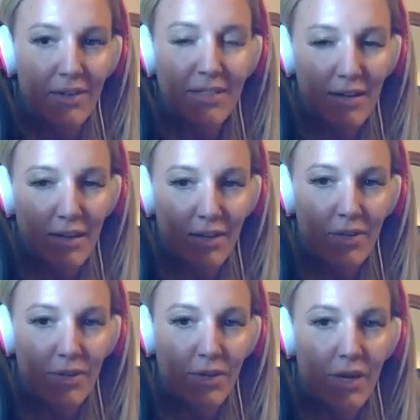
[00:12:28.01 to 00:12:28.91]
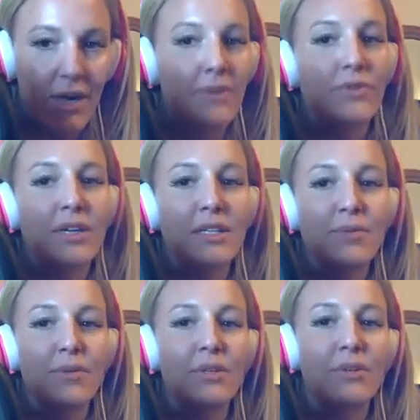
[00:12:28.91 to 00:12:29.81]
It's kind of like going to a conference,
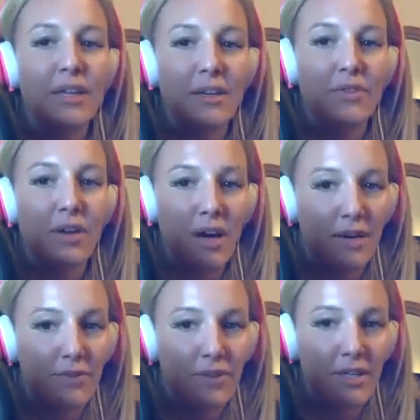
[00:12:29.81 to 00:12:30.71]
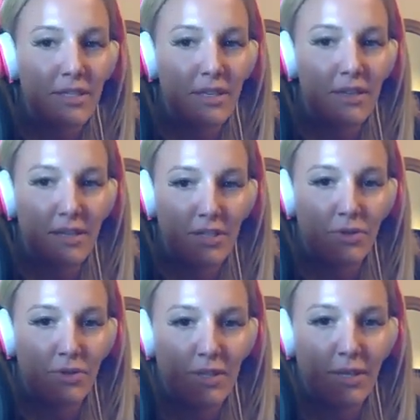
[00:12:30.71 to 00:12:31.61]
but when you leave the conference, unless you
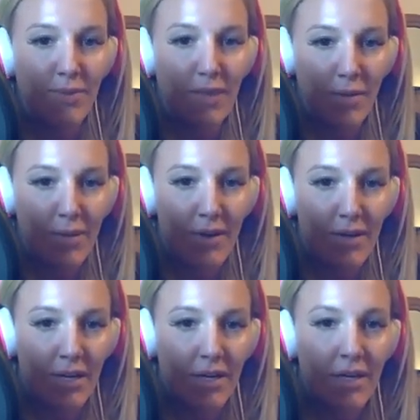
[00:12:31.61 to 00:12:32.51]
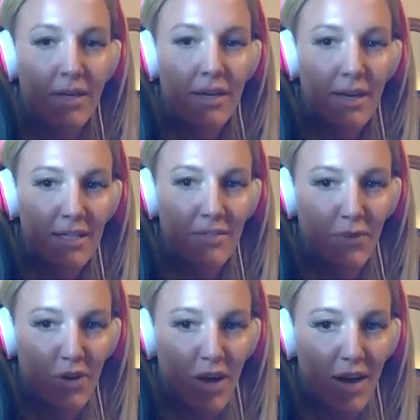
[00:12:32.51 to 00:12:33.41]
do something about it, it's
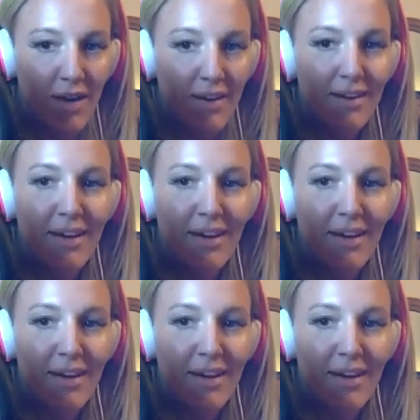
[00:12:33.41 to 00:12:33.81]
for naught.